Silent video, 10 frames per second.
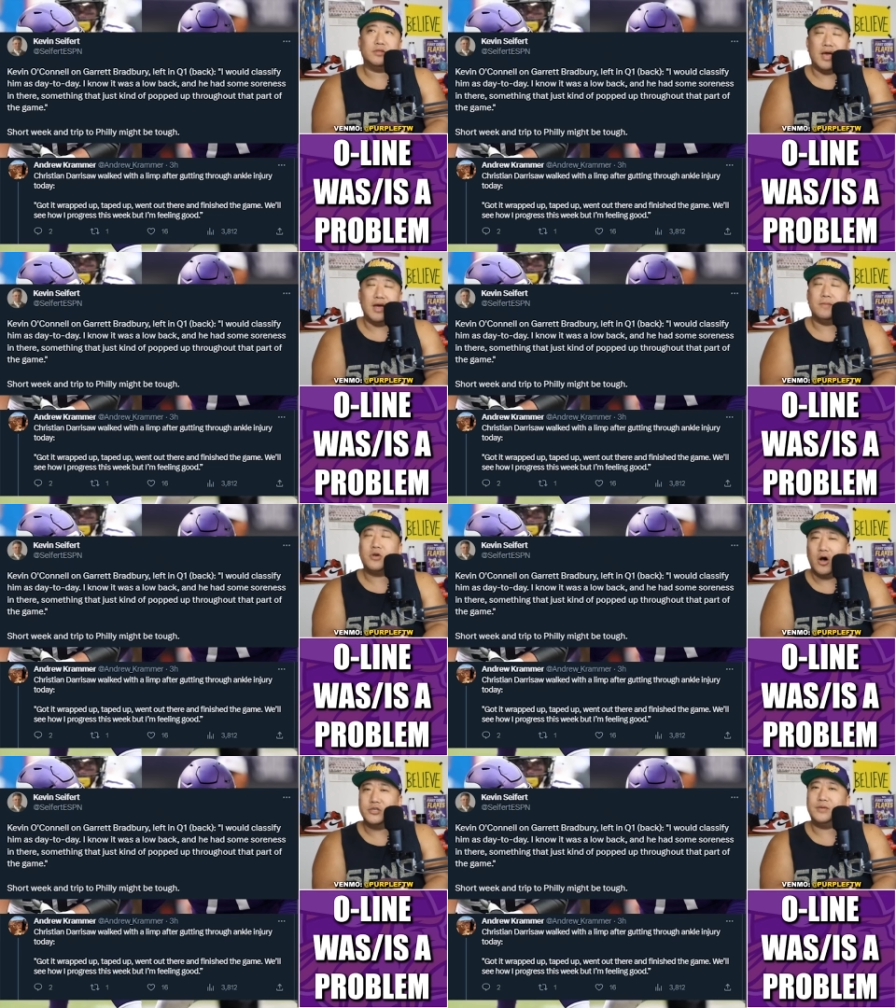
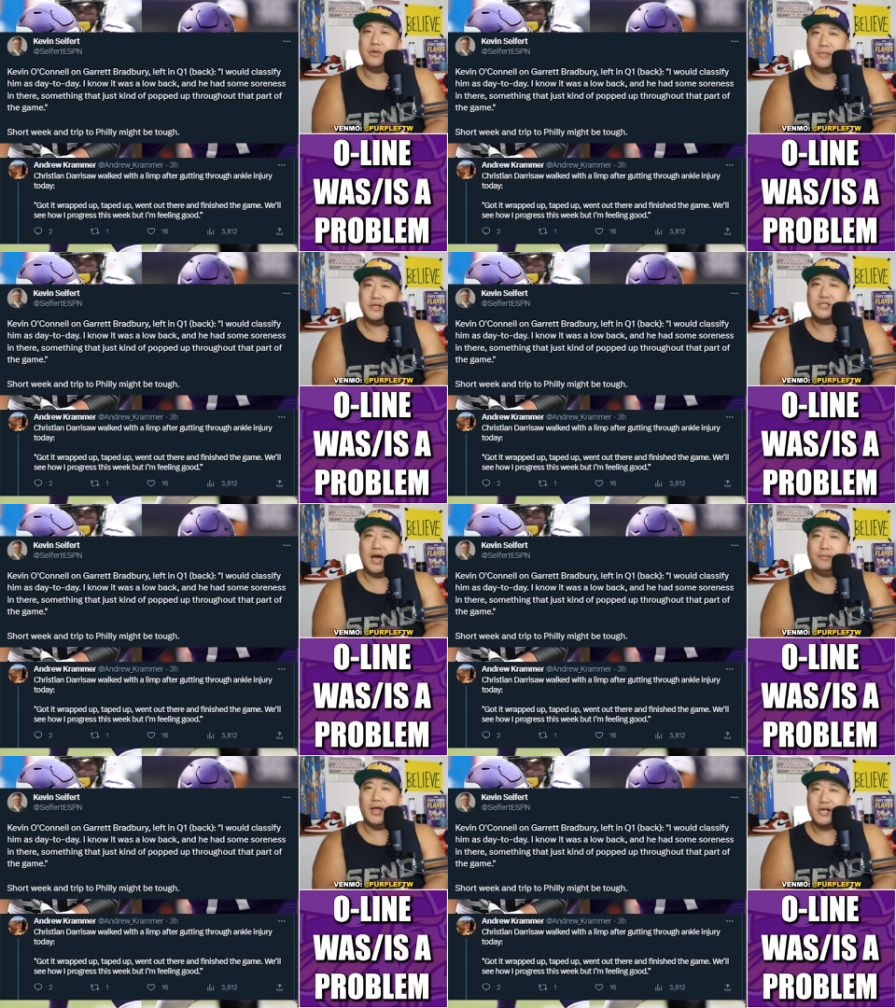that caused him to miss
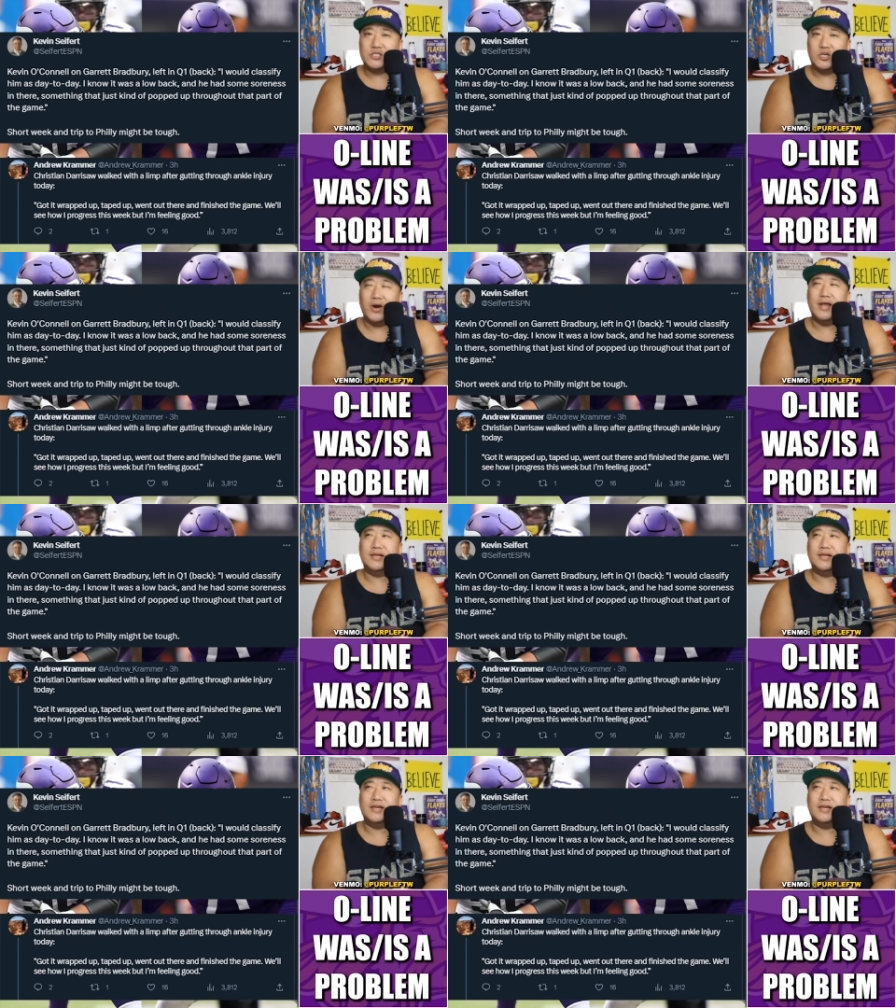time last year?